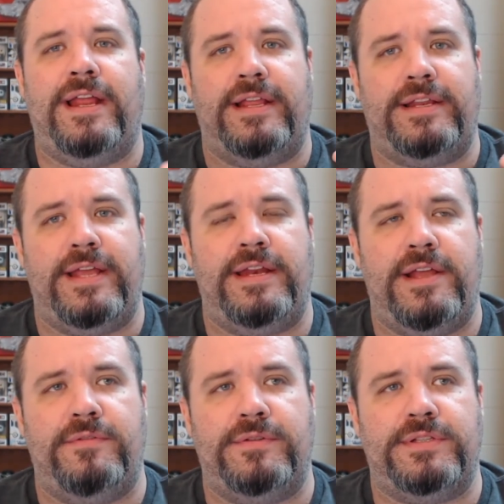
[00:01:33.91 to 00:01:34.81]
and
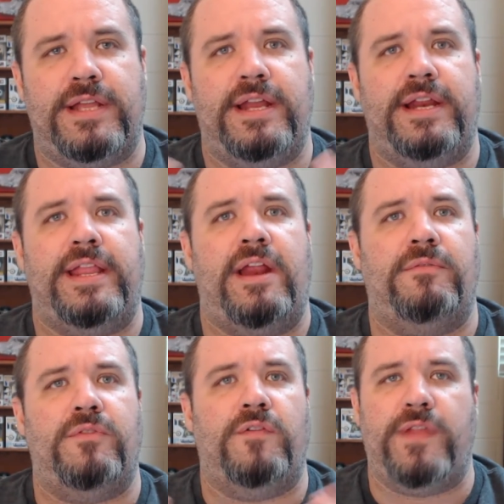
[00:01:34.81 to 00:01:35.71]
Nintendo has stated they
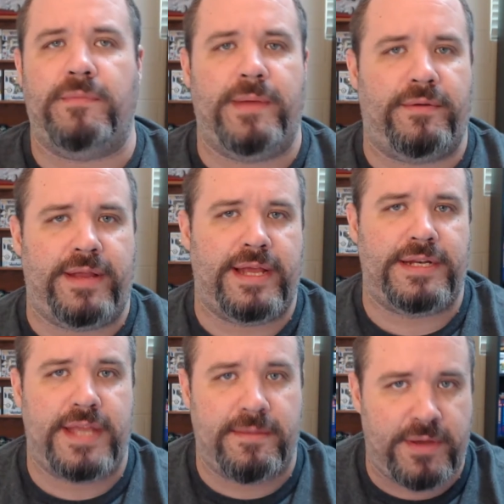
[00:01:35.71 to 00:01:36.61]
don't know if they'll be able to
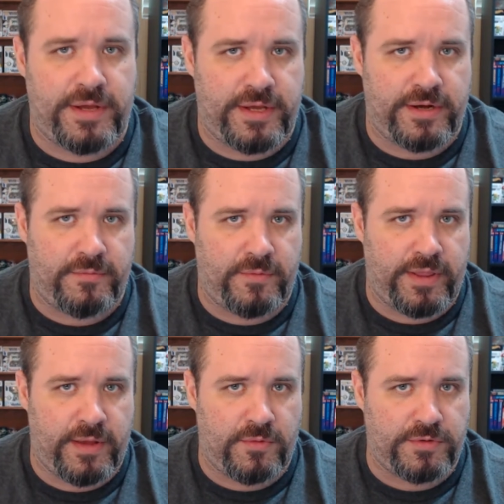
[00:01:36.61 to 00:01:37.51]
hit 10 million the
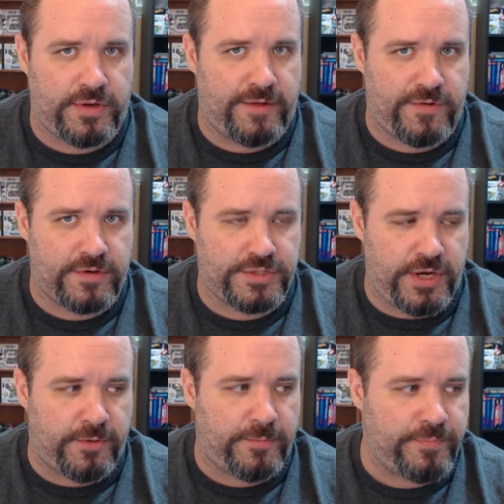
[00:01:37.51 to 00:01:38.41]
way they want to that first
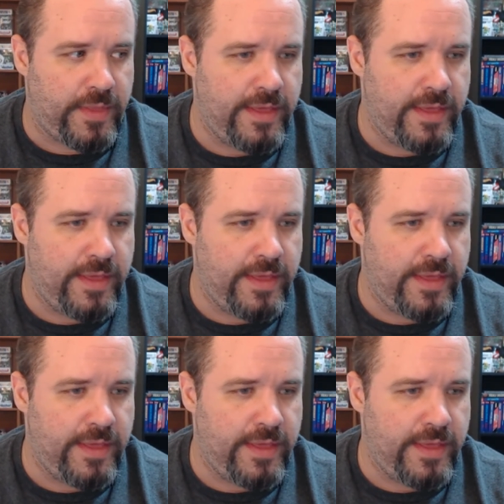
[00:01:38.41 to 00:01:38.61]
year.